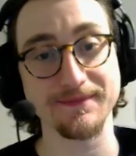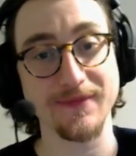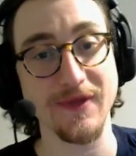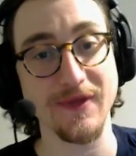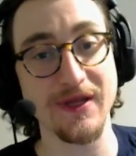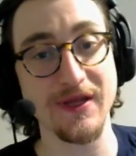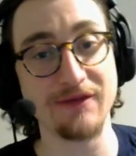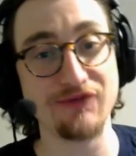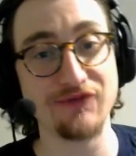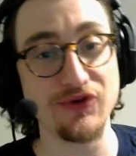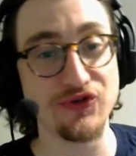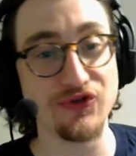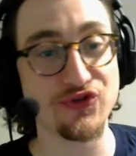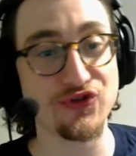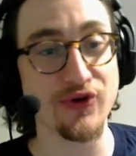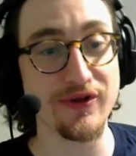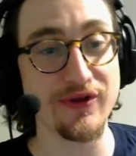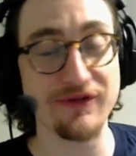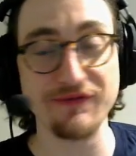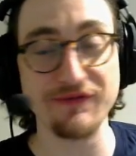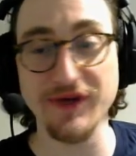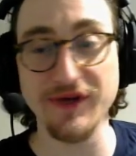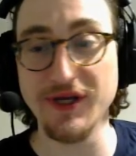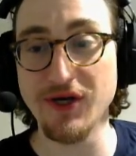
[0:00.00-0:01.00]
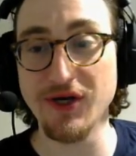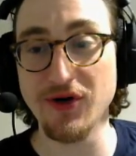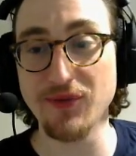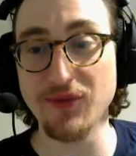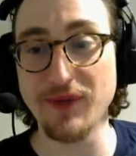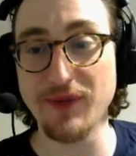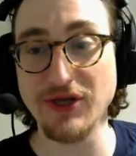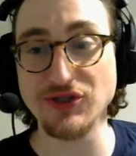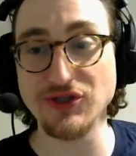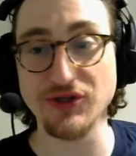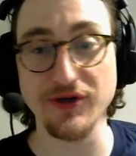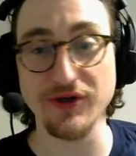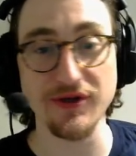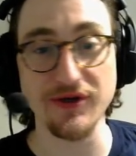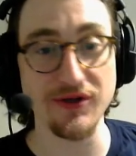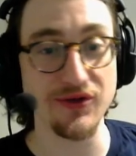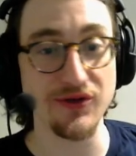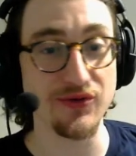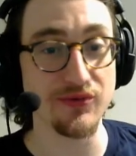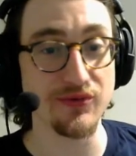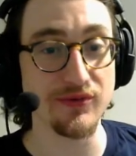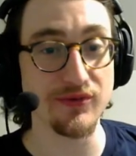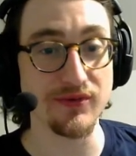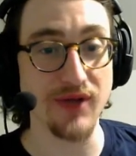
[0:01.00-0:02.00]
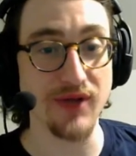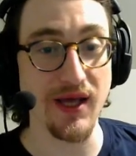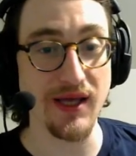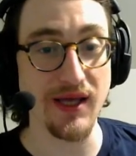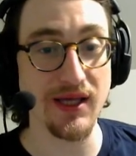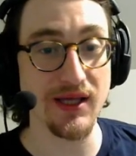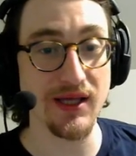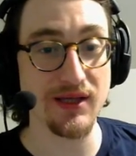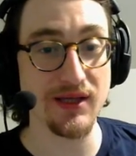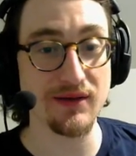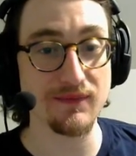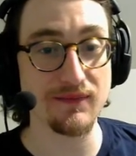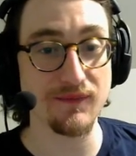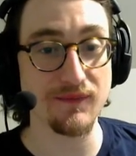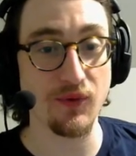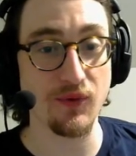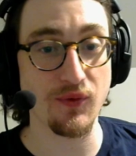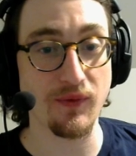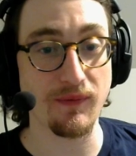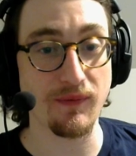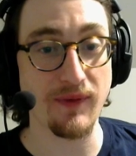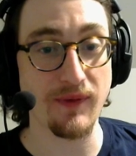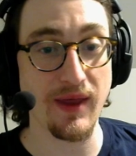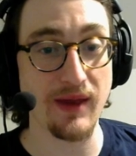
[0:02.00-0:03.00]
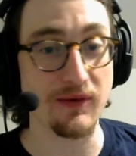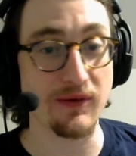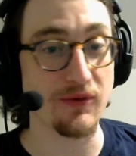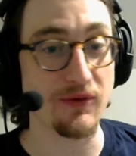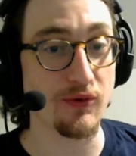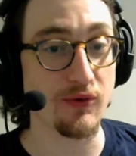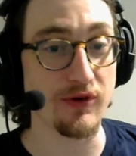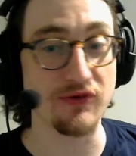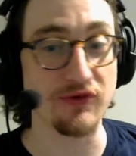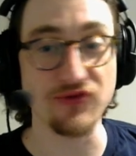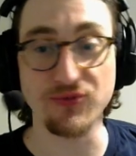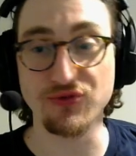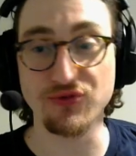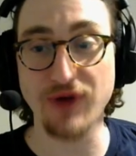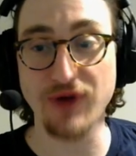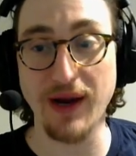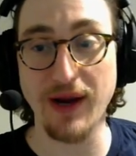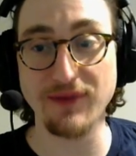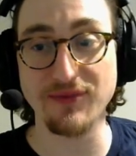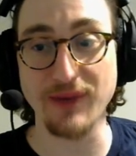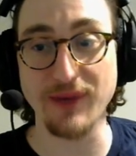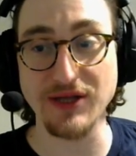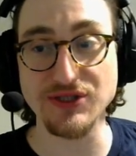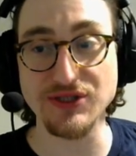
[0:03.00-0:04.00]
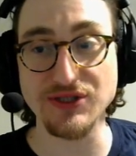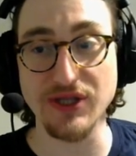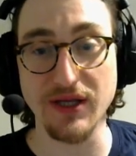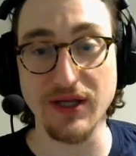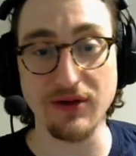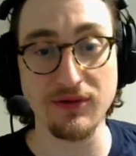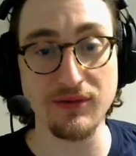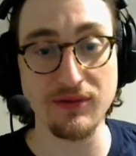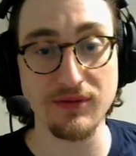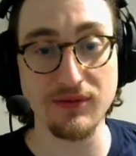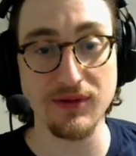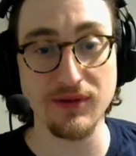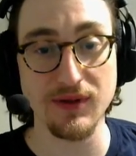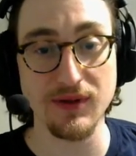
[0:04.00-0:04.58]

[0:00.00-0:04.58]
If you enjoyed the video, make sure you like it or subscribe to my channel.